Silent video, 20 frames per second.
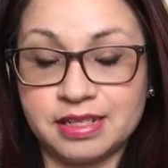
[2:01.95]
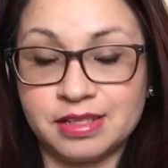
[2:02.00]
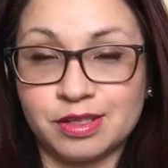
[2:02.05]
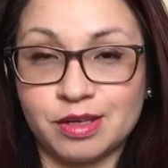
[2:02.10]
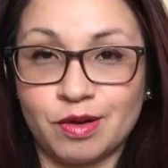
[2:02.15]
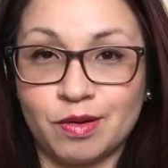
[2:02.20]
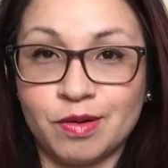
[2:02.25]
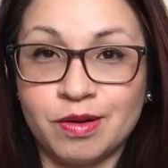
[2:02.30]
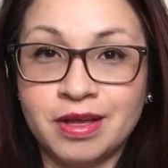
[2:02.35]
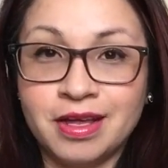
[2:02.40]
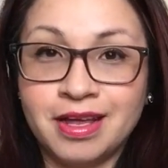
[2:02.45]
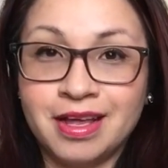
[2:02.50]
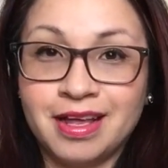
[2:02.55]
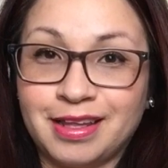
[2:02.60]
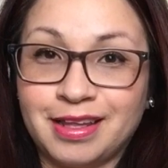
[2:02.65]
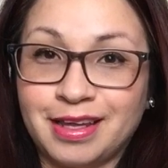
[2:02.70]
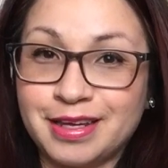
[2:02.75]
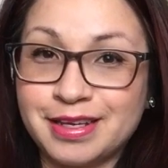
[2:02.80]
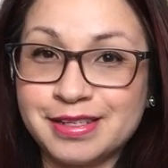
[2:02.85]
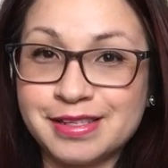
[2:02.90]
So
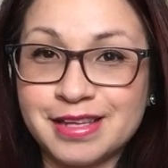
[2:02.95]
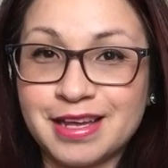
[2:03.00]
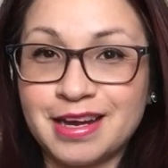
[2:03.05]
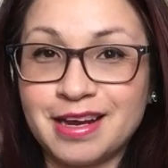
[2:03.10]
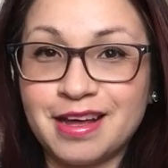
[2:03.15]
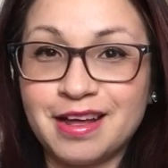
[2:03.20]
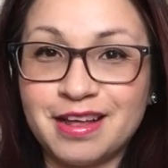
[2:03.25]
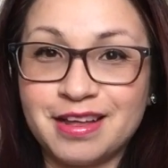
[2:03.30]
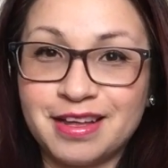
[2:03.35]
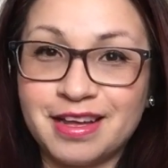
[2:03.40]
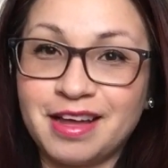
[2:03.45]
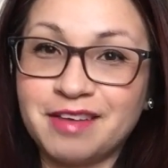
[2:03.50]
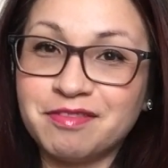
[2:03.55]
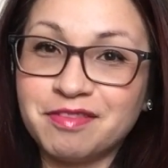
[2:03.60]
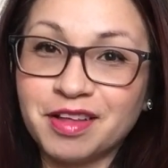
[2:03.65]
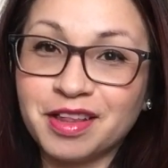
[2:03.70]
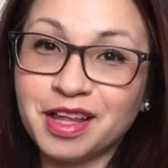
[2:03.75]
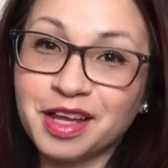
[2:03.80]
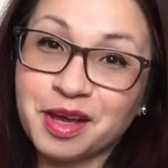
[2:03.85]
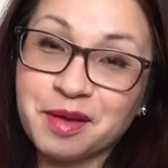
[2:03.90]
like I said, I
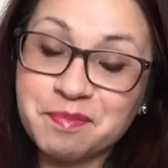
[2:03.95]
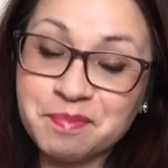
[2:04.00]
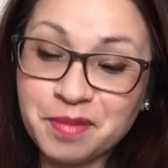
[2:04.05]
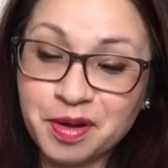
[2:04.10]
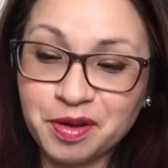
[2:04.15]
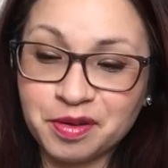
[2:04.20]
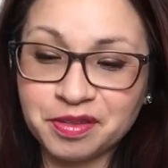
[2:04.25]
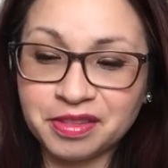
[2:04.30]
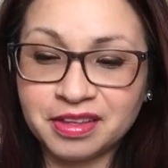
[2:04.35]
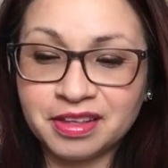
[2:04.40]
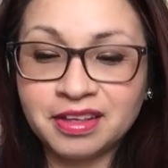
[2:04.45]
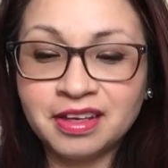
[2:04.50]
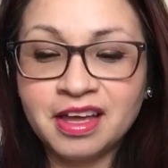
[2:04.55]
feel like I'm both.